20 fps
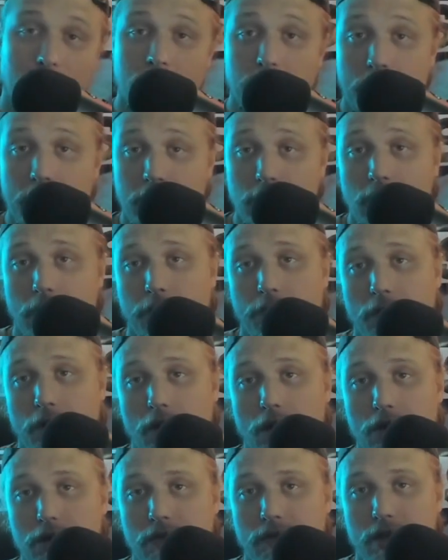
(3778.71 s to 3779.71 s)
especially for
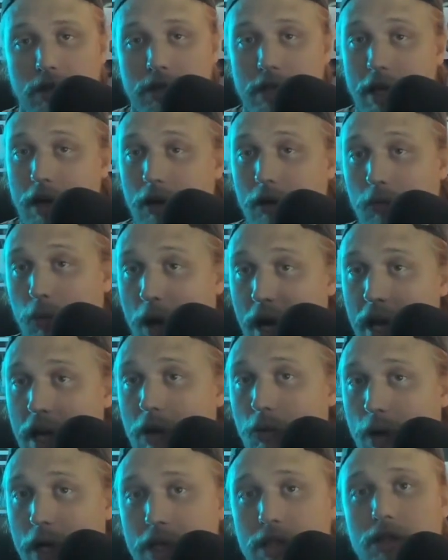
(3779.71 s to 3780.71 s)
those of us that are
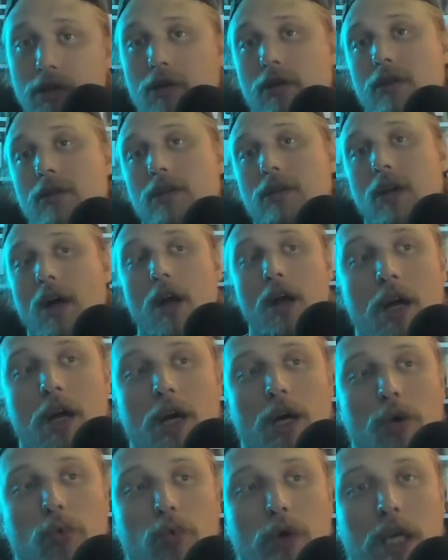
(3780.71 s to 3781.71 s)
white Westerners,
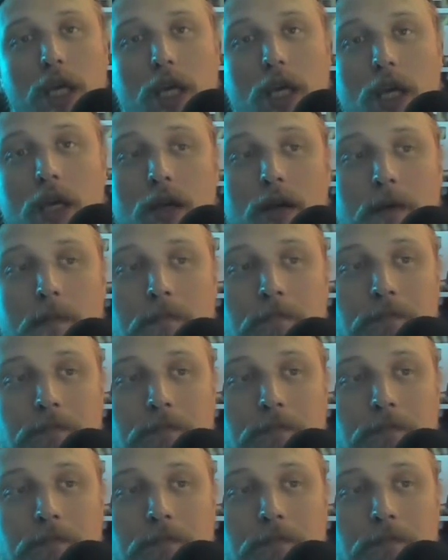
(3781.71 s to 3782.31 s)
we